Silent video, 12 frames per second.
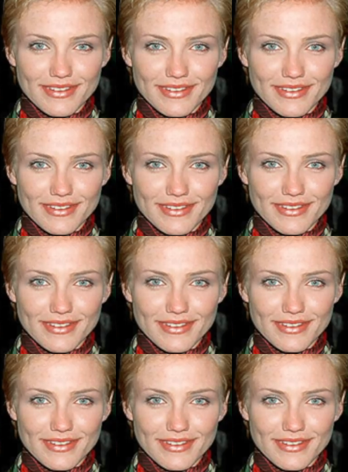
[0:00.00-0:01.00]

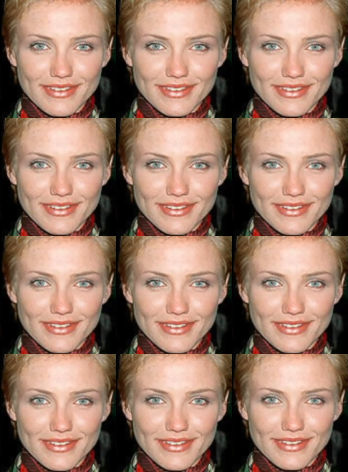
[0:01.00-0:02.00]

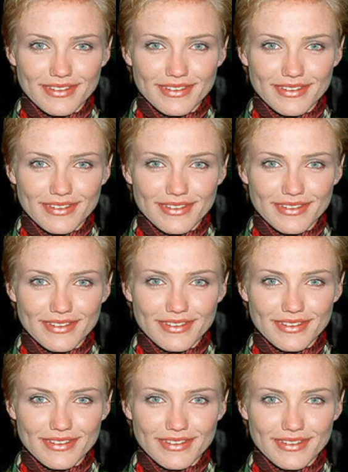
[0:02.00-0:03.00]

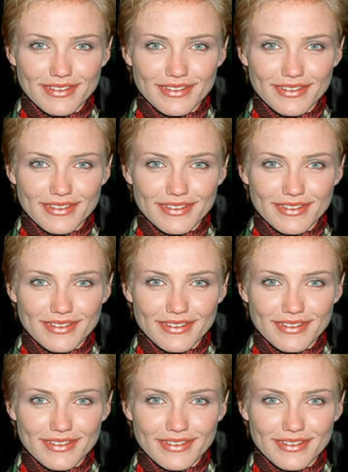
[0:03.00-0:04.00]

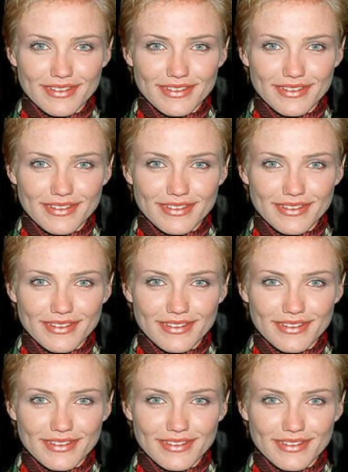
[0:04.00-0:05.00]

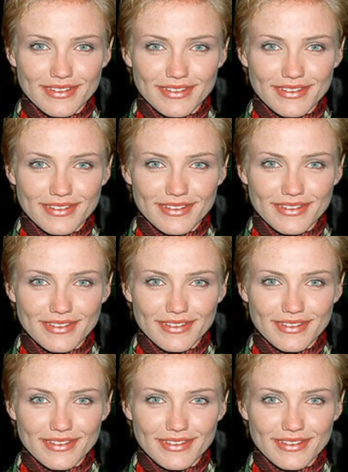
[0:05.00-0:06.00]

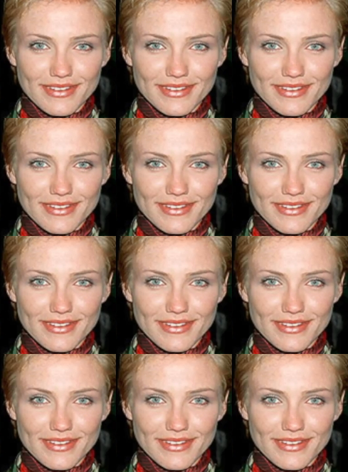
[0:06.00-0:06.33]
This person isn't speaking.